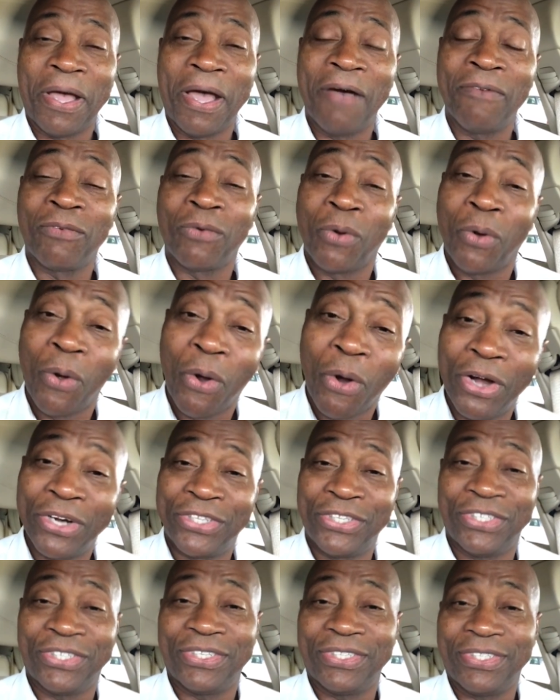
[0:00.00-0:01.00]
Of
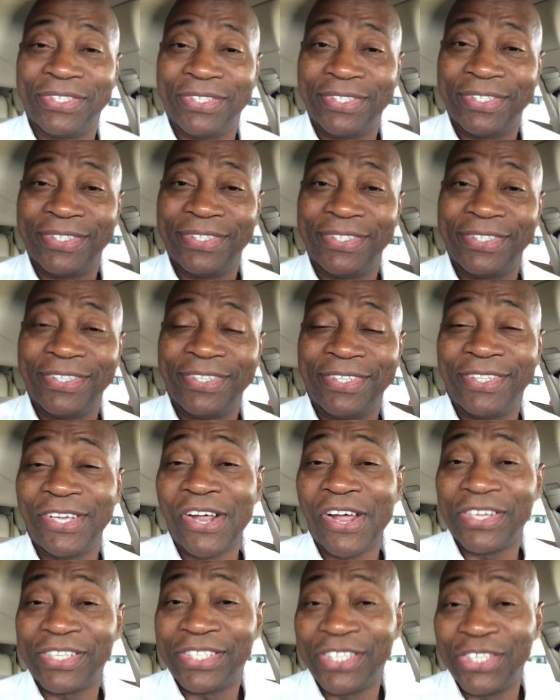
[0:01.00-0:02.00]
course,
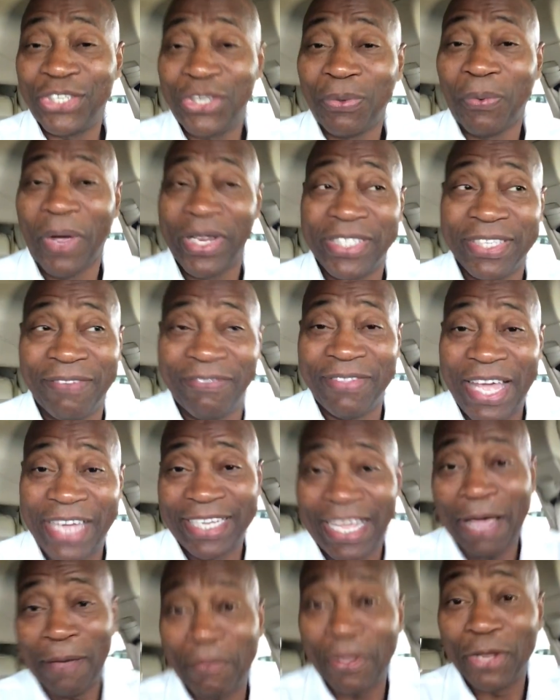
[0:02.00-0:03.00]
there are situations of that
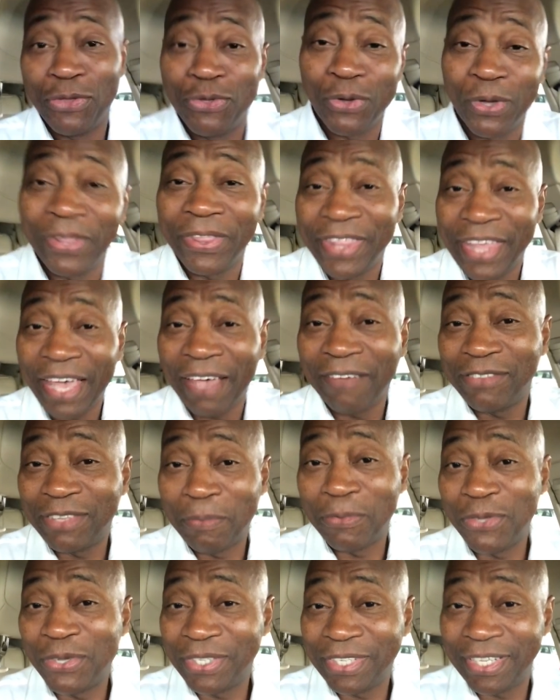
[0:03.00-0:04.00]
type, and you can think of
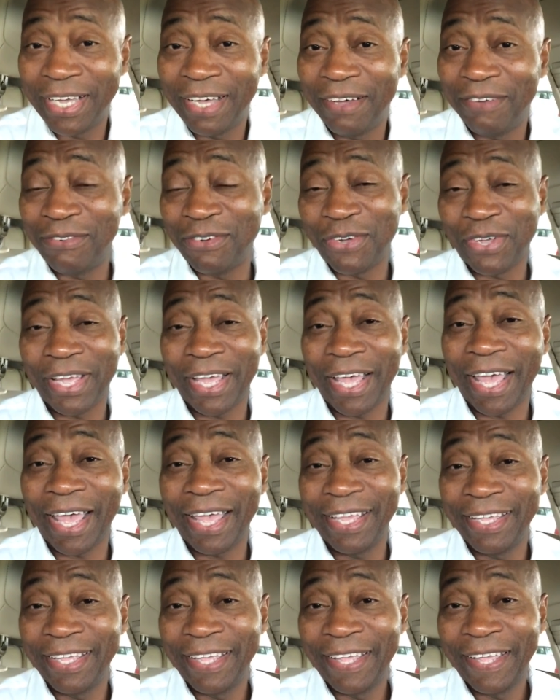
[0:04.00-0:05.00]
some yourself,
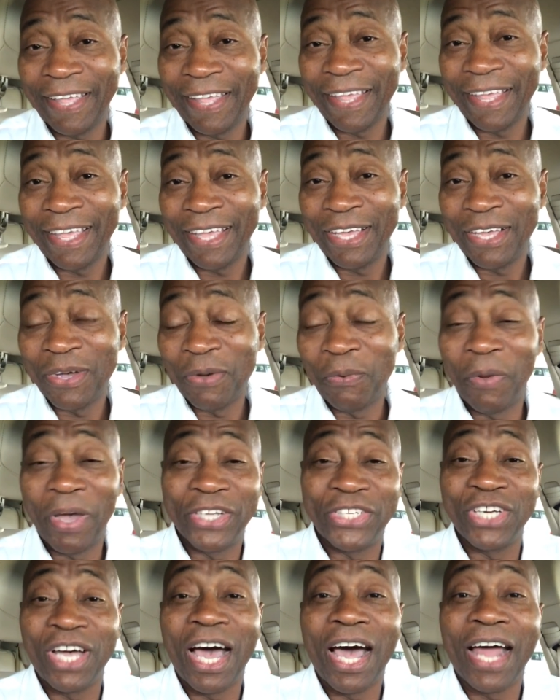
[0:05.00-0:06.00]
okay, where
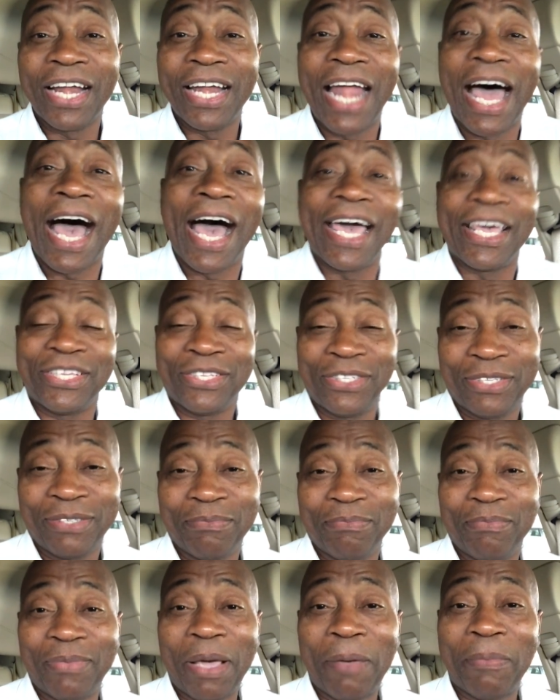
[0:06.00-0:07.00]
John lies.
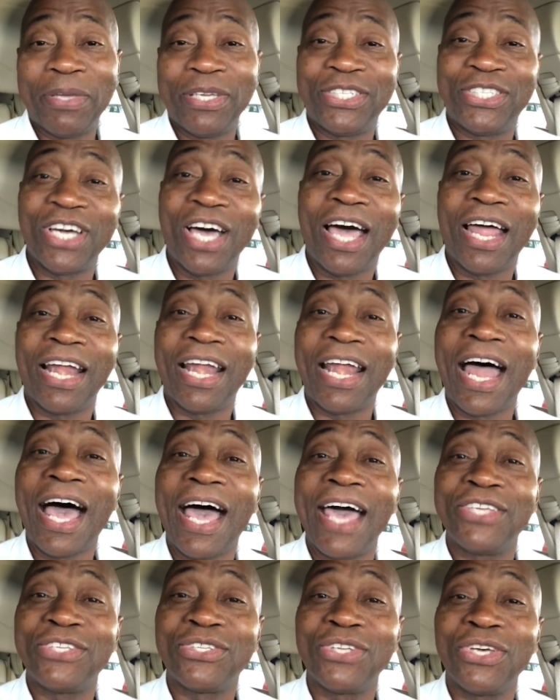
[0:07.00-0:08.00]
Maybe John
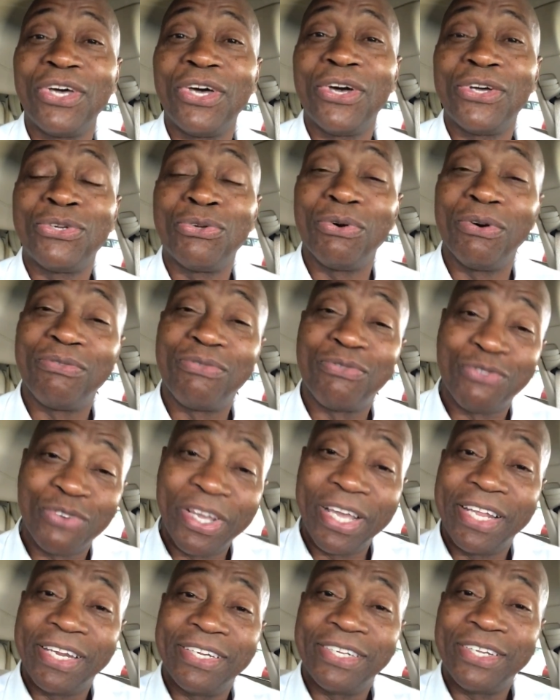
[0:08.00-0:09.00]
lies to a
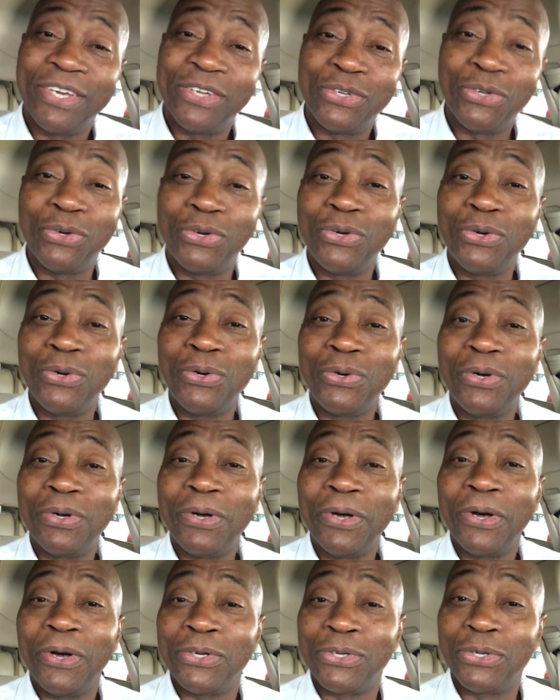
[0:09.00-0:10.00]
friend to
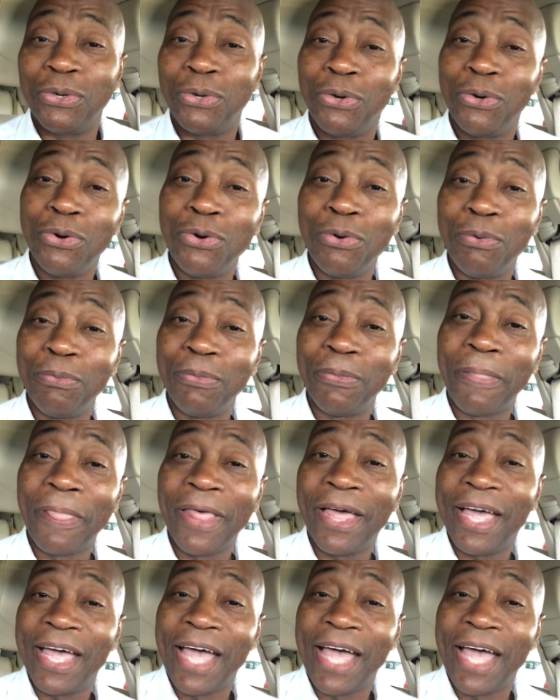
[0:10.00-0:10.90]
whom